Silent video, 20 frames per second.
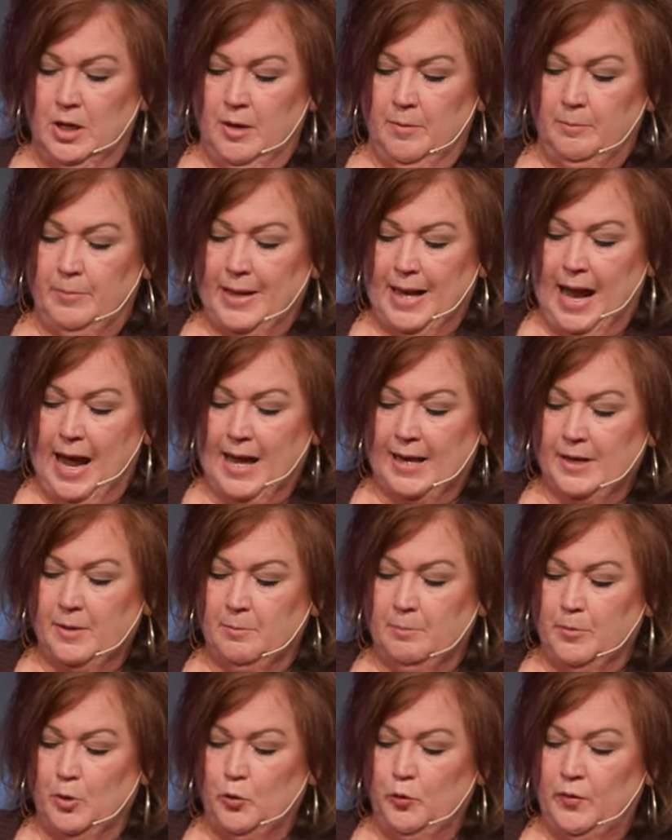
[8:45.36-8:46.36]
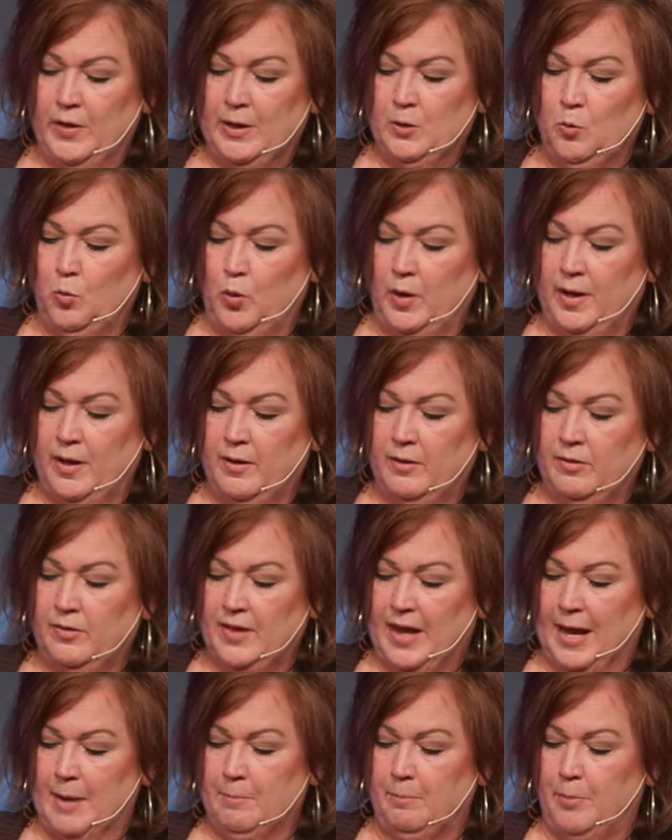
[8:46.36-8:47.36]
but I am moving with
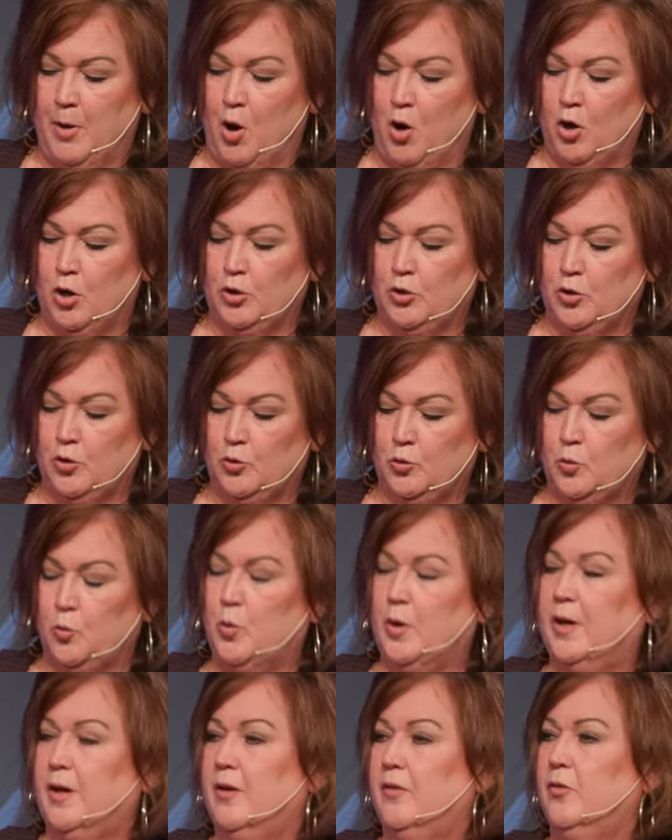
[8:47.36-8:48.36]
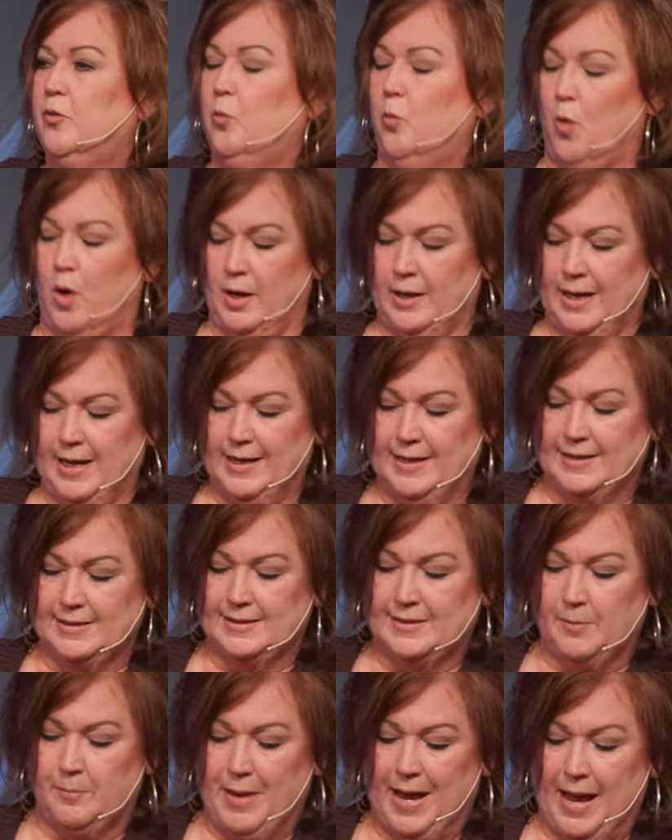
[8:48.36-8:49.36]
and partnered with what he
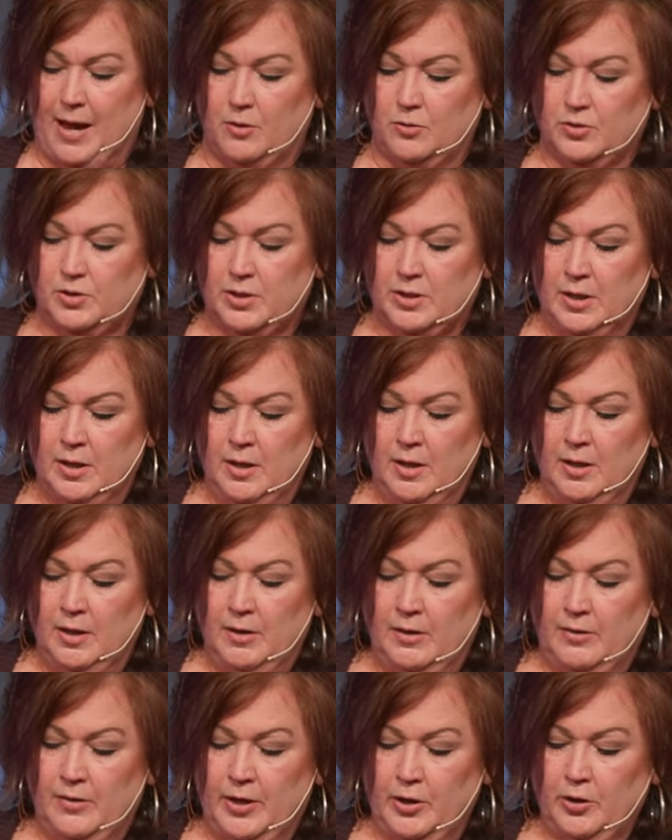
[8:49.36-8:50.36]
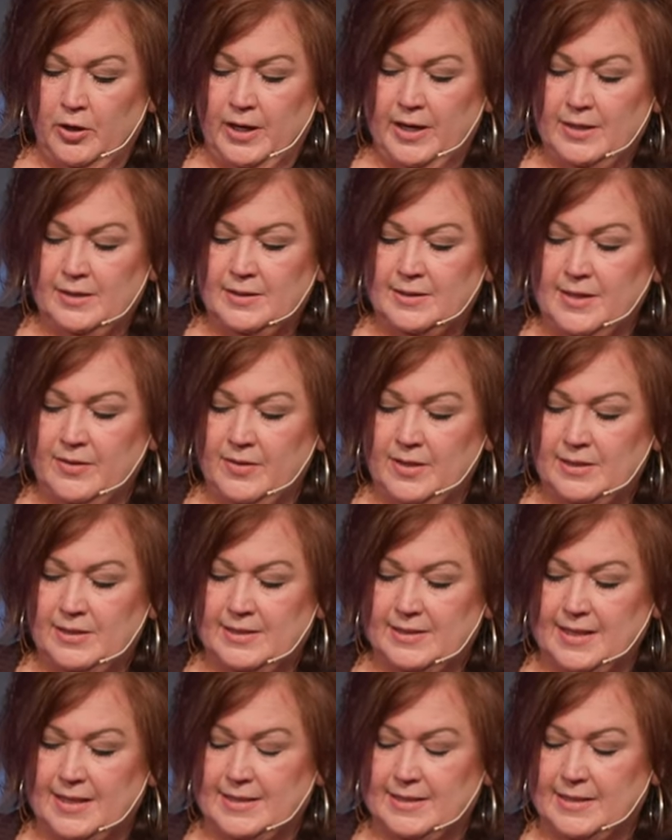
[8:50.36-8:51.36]
is about. There is in this
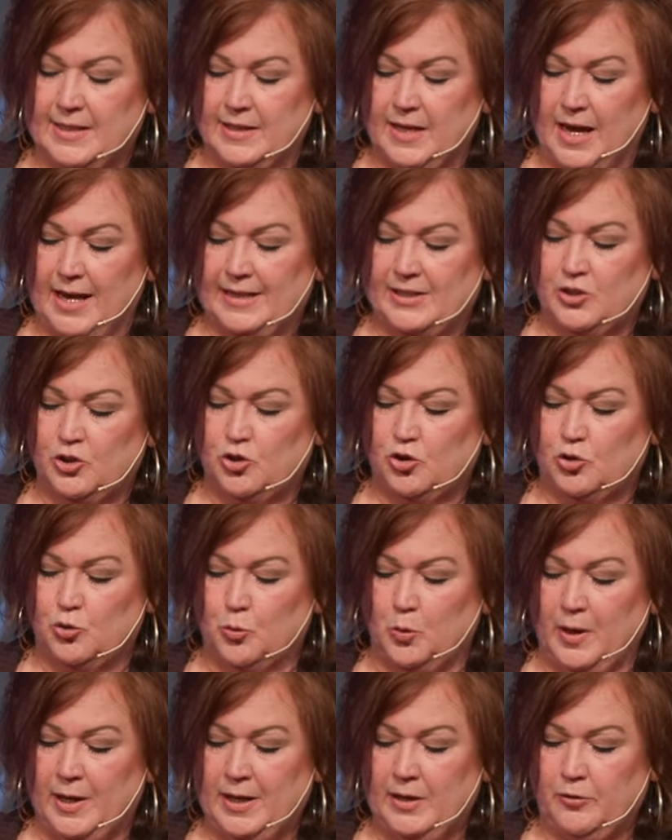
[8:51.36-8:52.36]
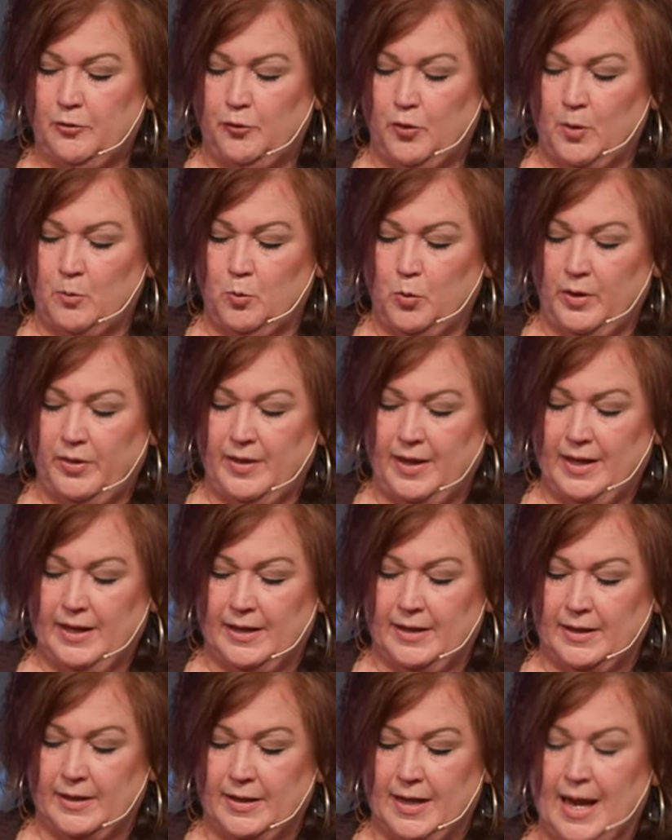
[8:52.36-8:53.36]
season a strength from
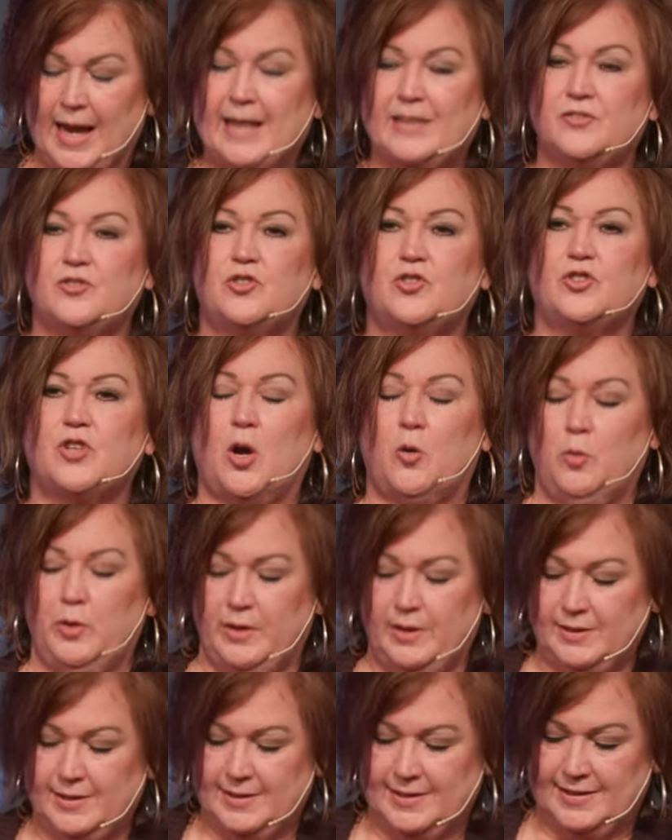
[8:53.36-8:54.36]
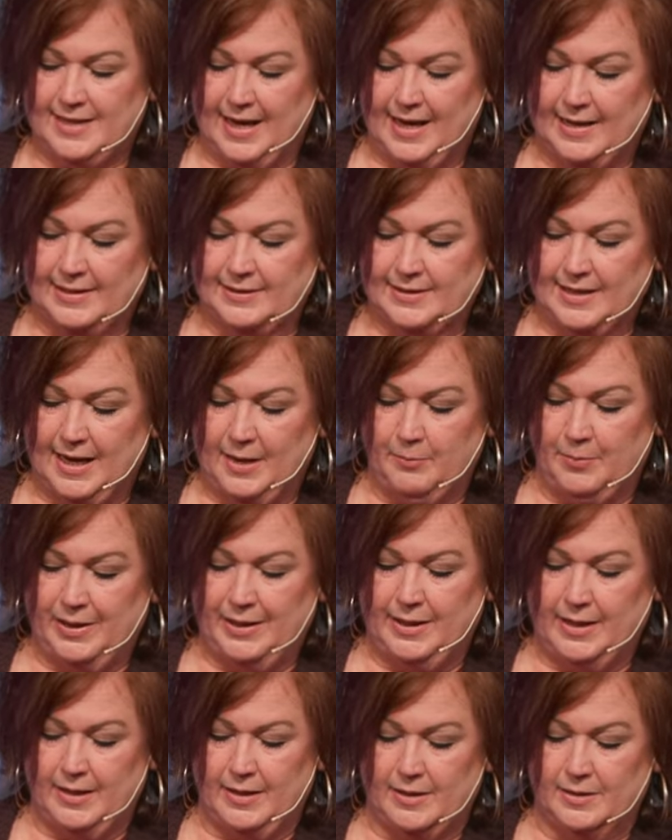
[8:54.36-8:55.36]
within, and so it is set and
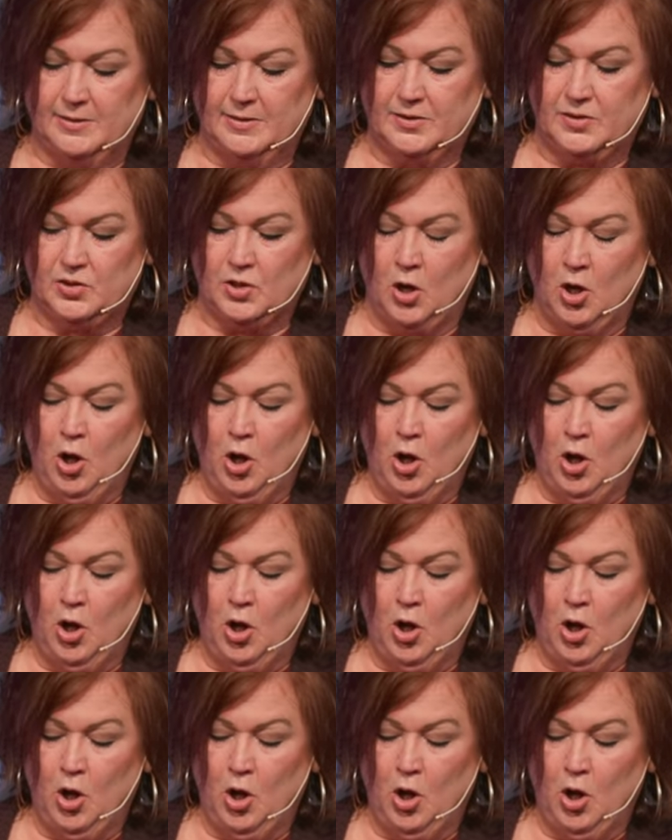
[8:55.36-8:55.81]
begins.